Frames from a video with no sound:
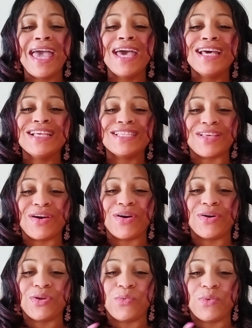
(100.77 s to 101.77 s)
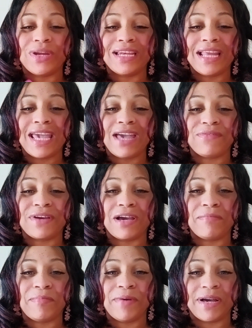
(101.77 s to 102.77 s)
so your one and a half
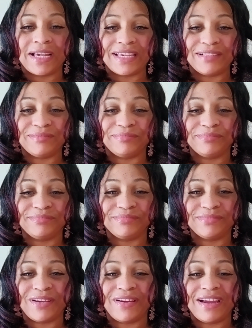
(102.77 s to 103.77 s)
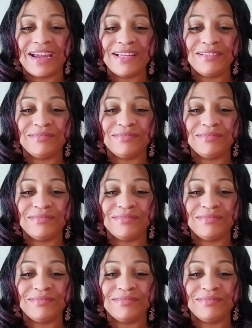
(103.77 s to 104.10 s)
cup of pumpkin, all right?